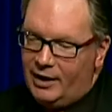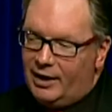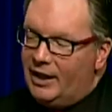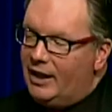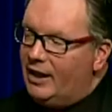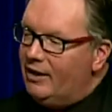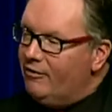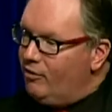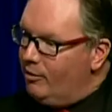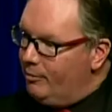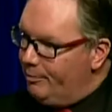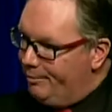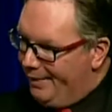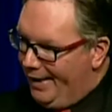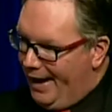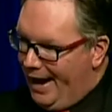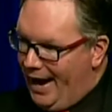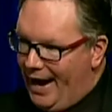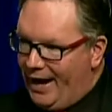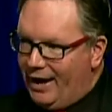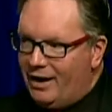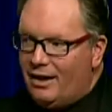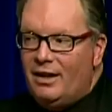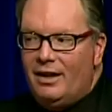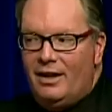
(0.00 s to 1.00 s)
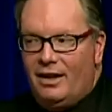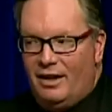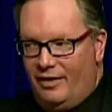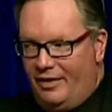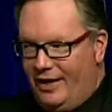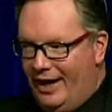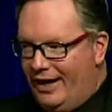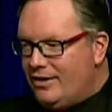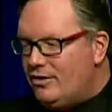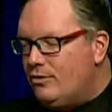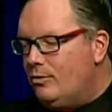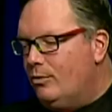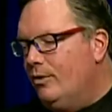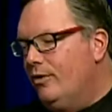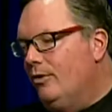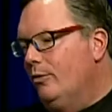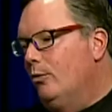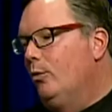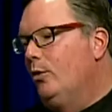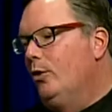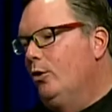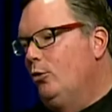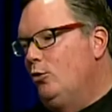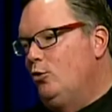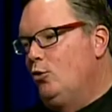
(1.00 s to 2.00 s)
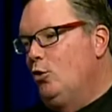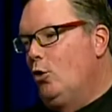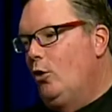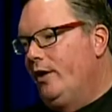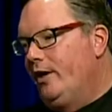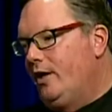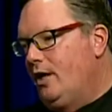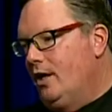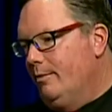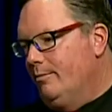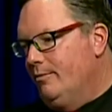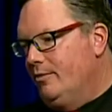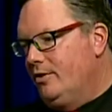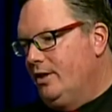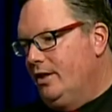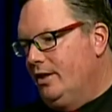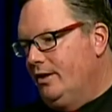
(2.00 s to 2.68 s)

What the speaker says: and giving back, that's where the real joy comes in.